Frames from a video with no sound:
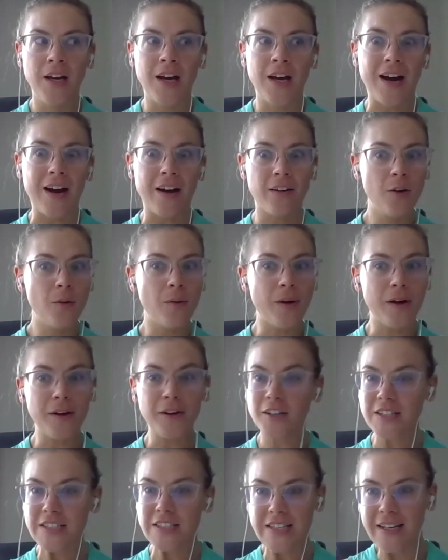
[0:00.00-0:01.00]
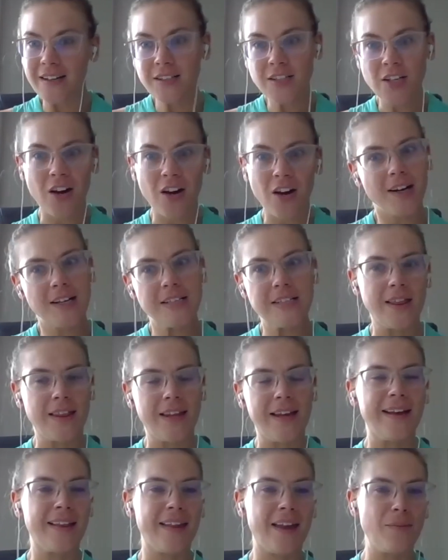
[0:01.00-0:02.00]
i don't know i heard tiktok's a
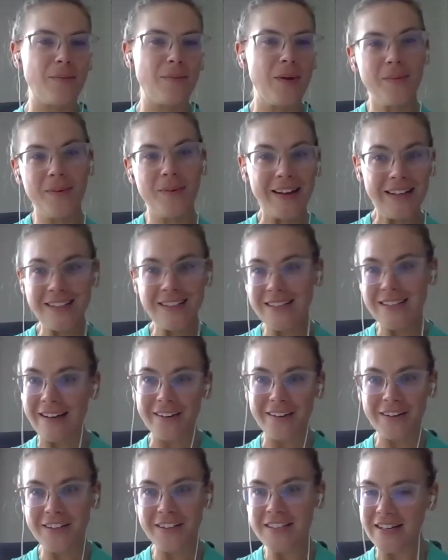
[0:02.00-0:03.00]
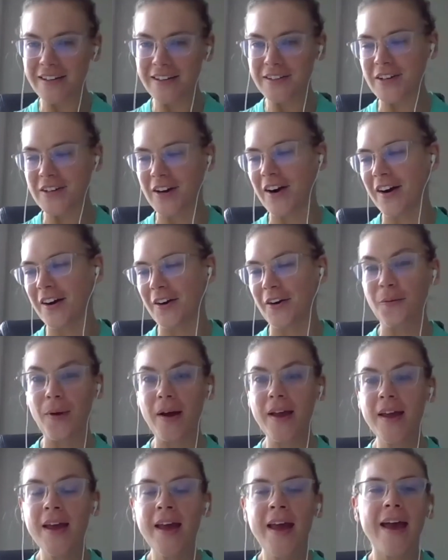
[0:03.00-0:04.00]
thing like maybe i need to get on tiktok or what